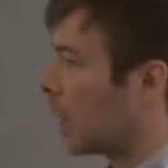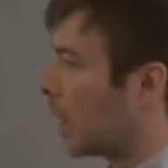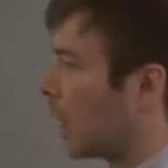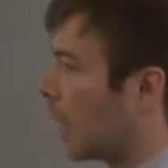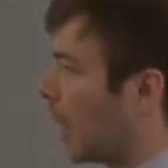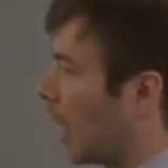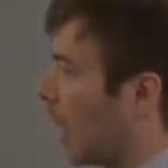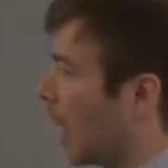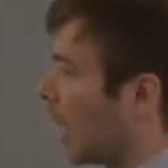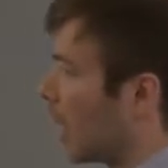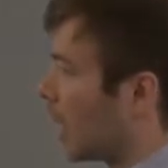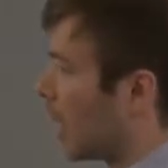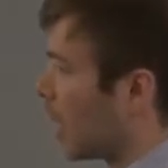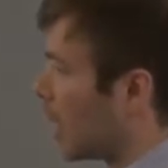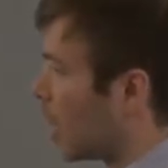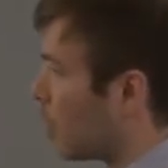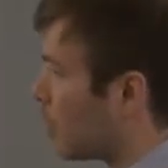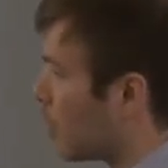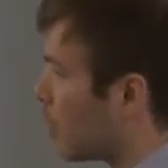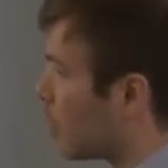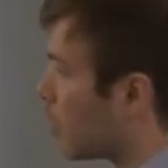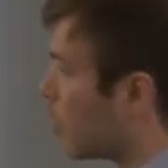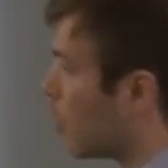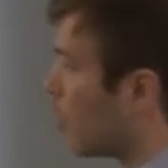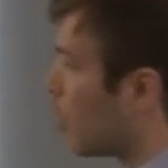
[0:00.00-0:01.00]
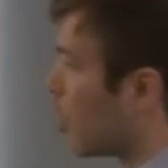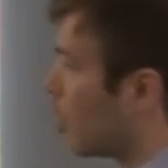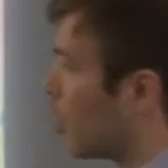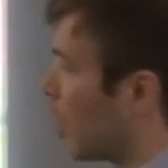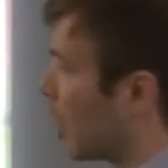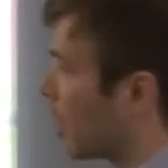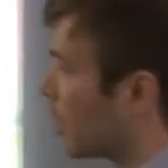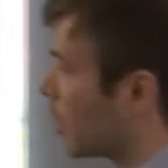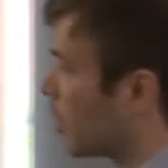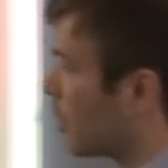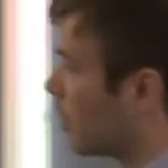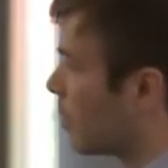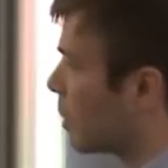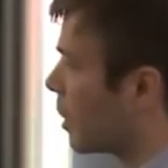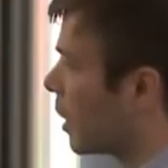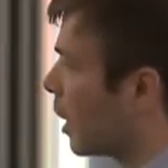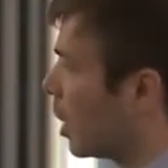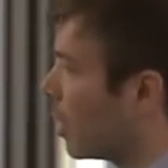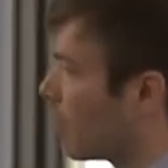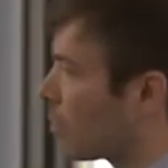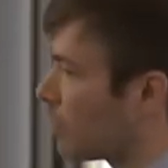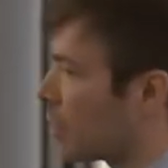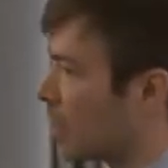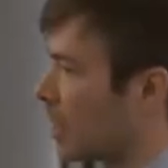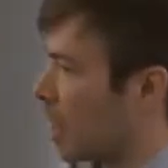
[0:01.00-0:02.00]
Uh, get them to talk amongst
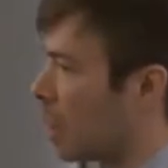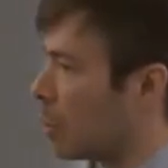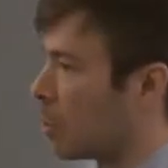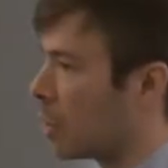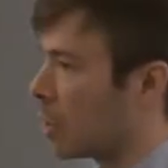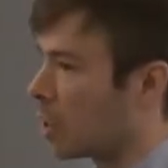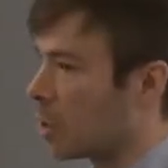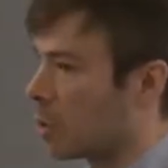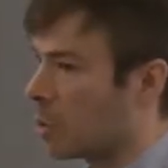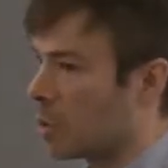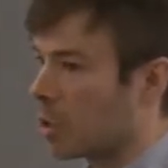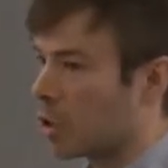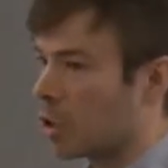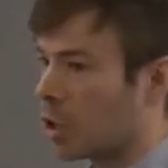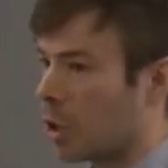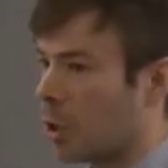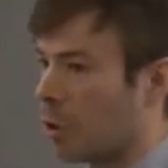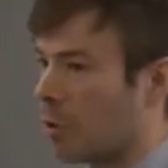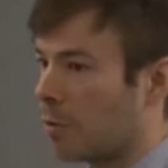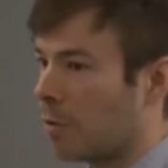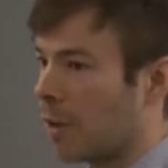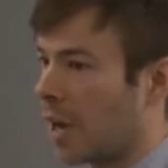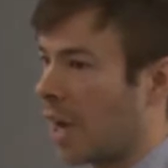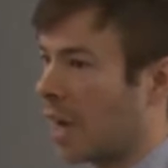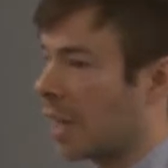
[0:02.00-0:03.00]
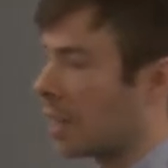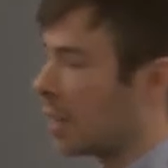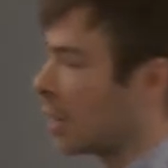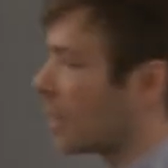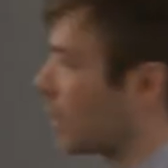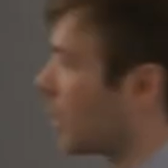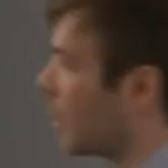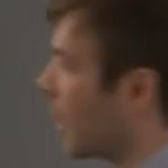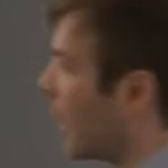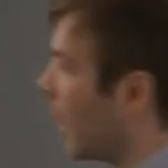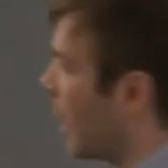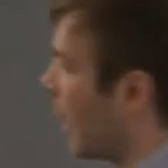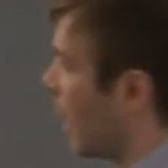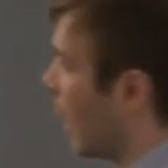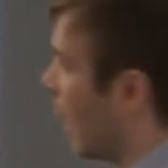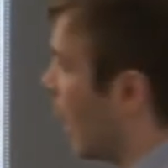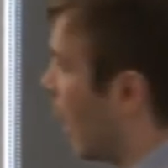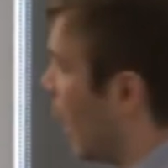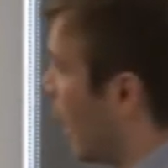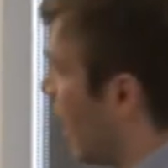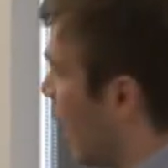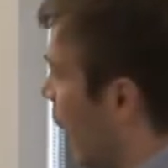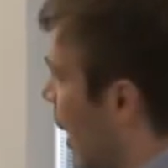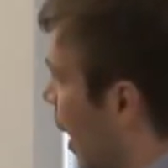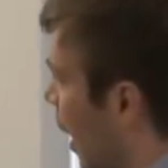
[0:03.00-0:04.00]
themselves and then we do a show of hands.
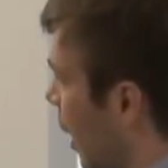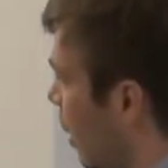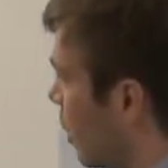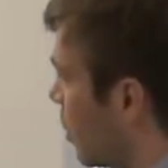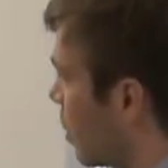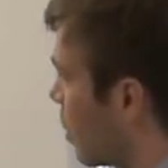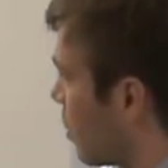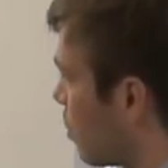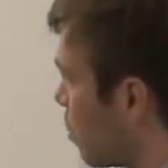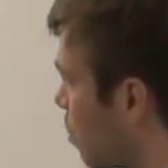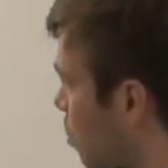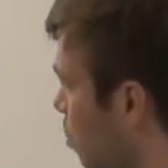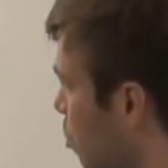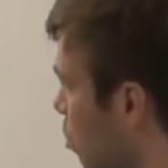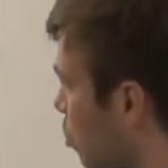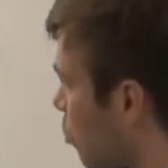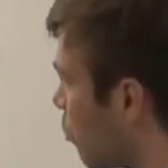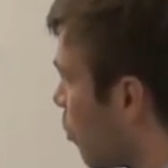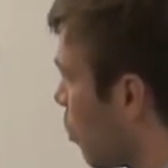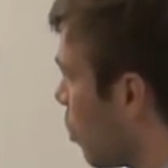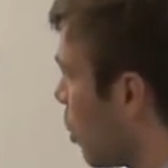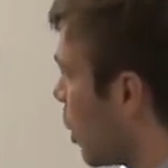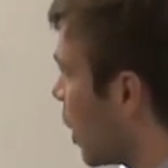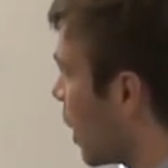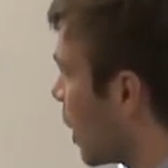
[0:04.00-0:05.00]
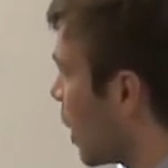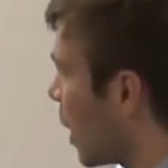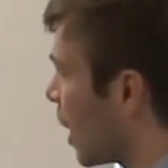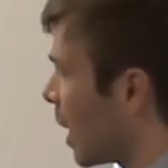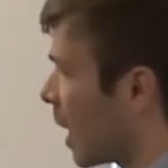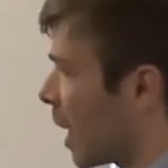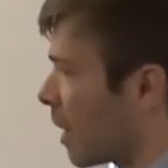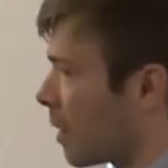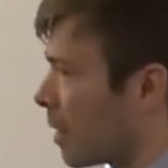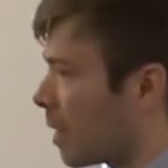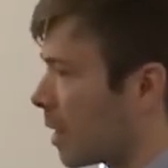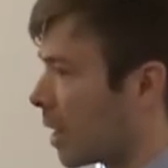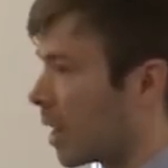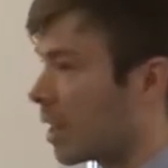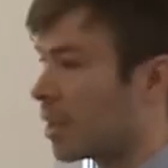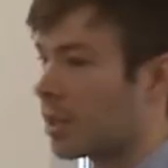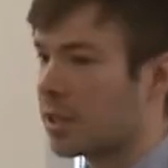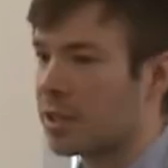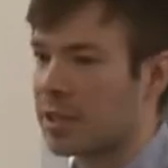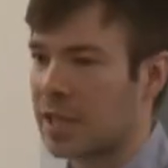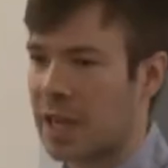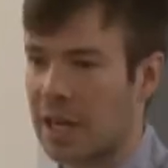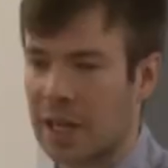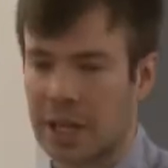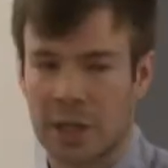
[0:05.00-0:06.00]
Uh, and from what I could gather, the
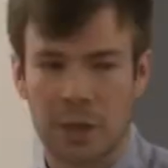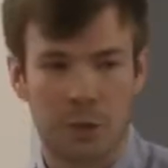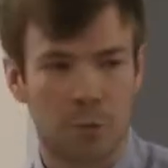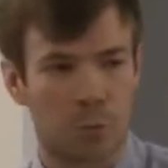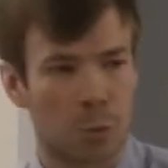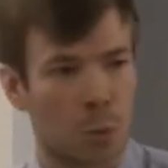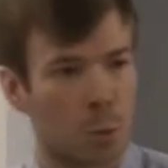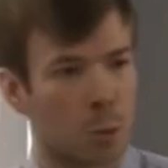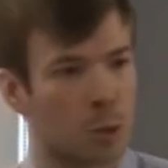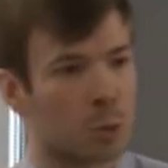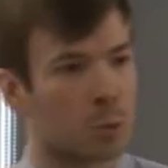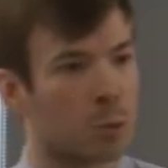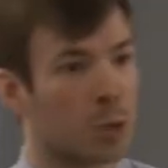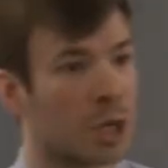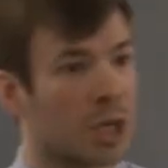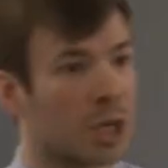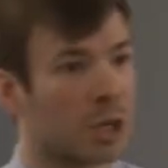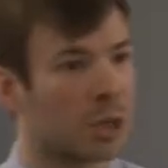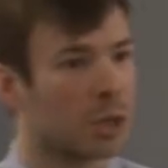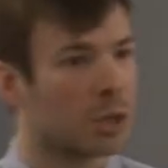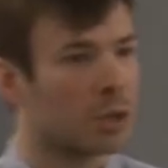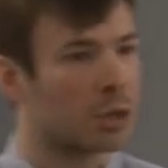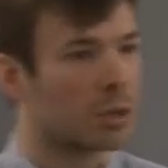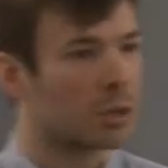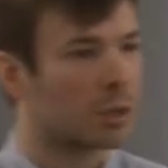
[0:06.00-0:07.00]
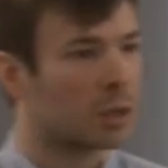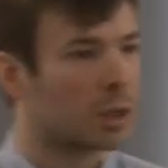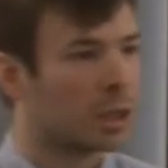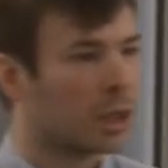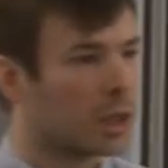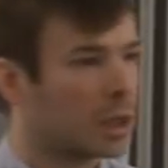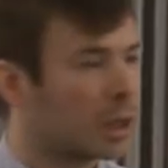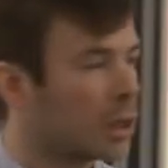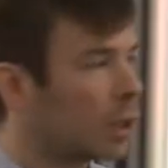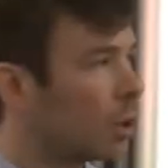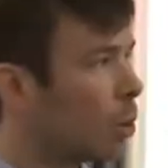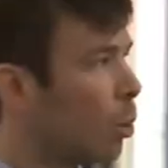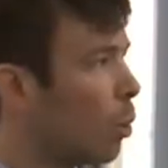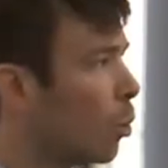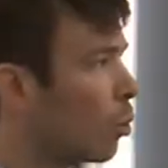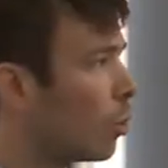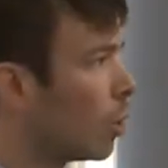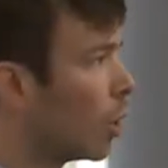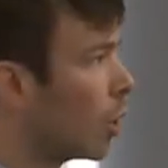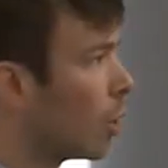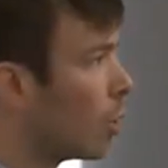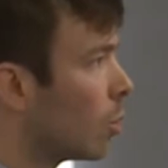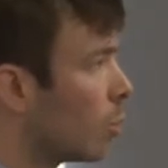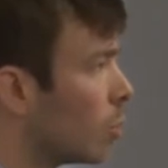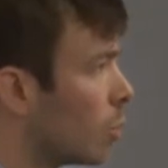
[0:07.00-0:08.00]
understanding in the room was pretty good, although
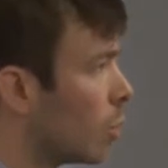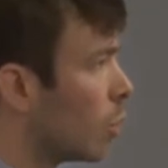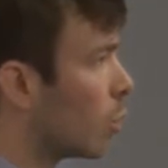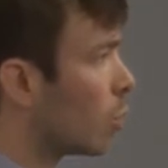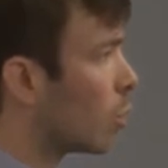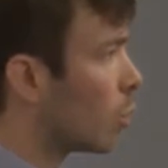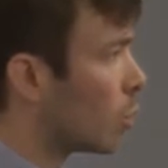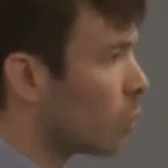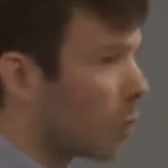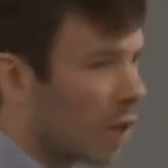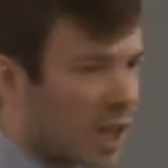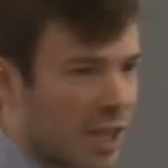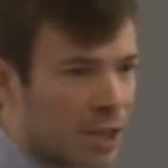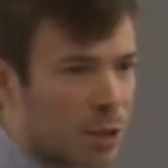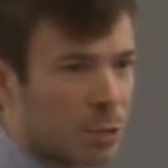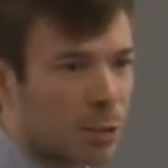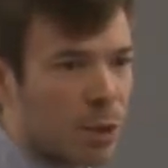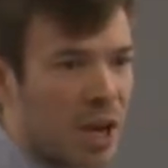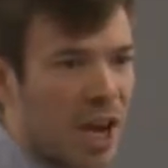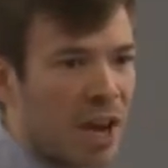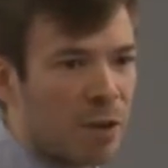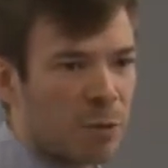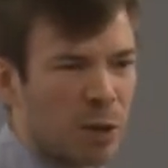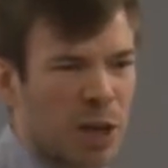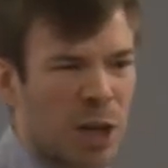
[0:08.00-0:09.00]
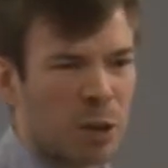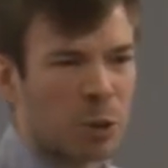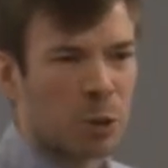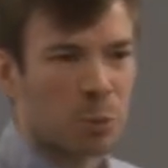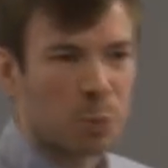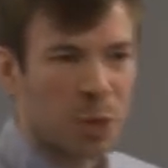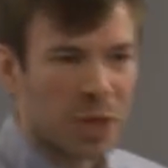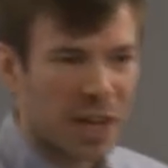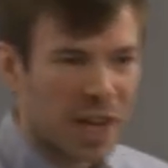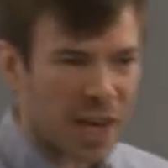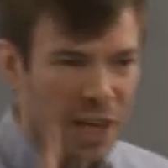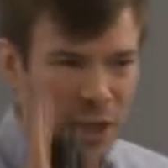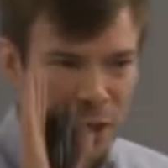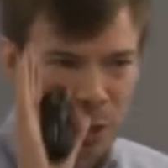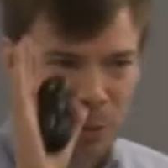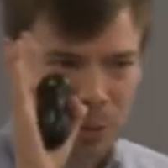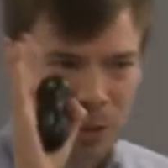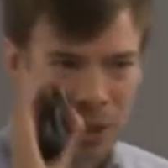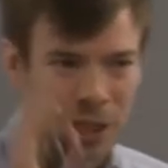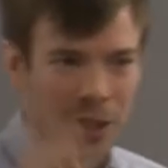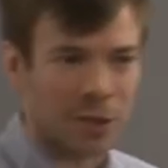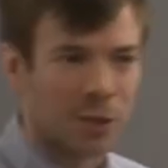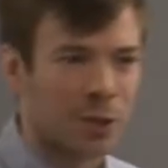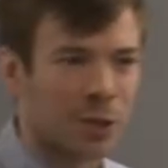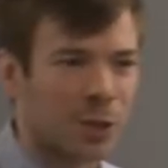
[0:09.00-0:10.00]
you could wait until everyone else had put their hand up and
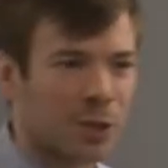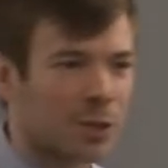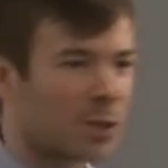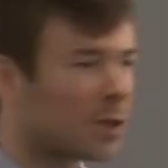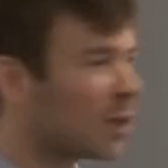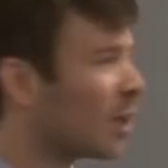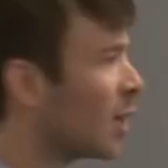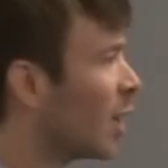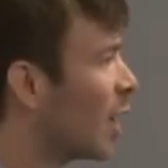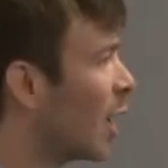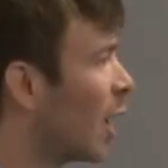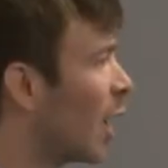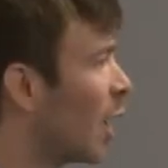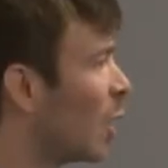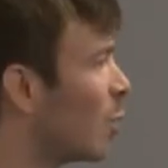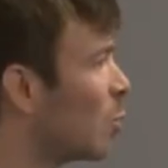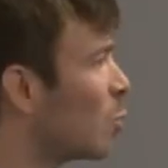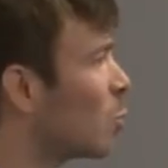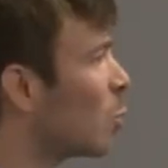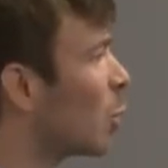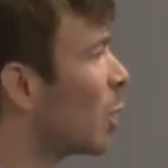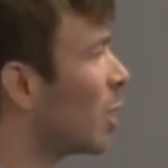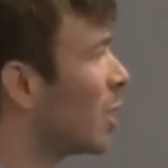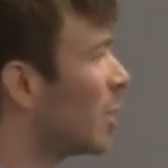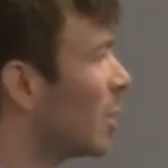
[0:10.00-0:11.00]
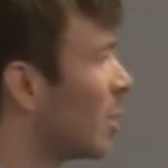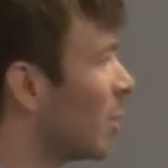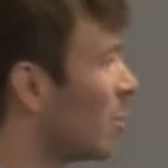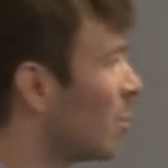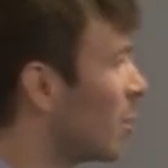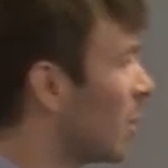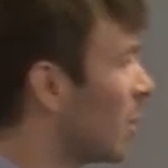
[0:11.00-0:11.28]
then just uh, join them.